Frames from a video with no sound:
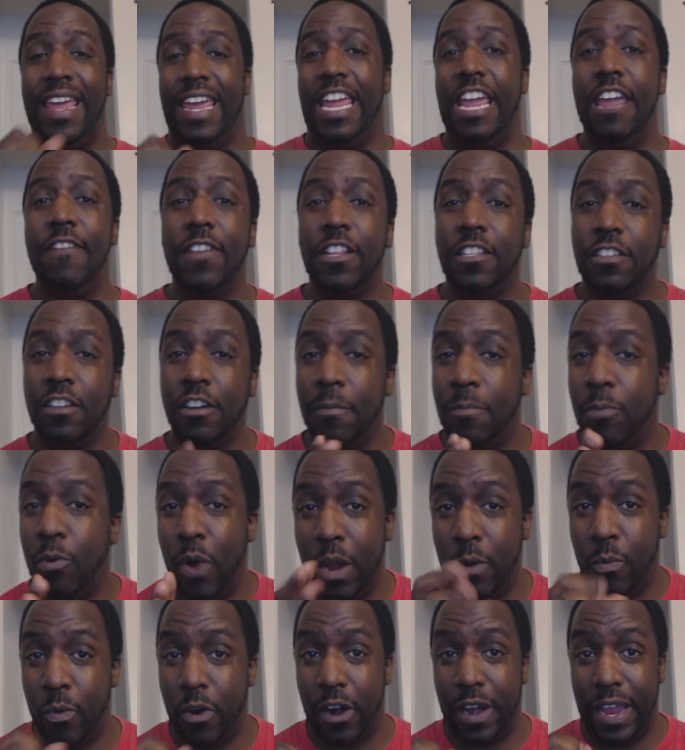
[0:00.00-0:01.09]
even to the
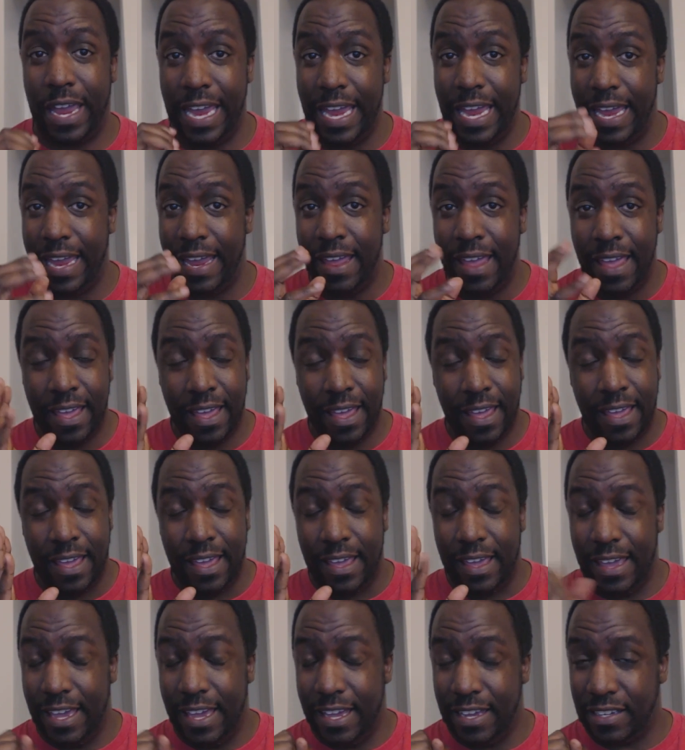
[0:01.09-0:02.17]
point where he
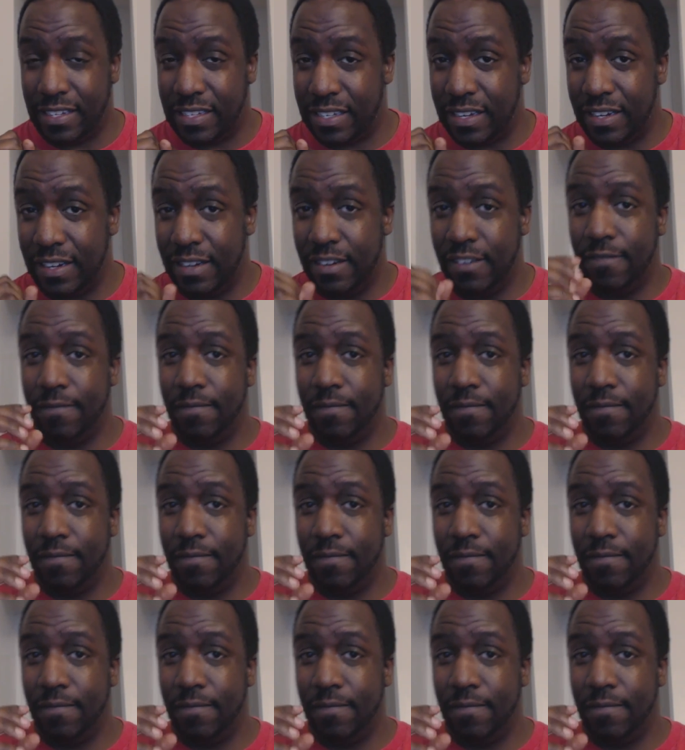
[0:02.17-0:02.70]
is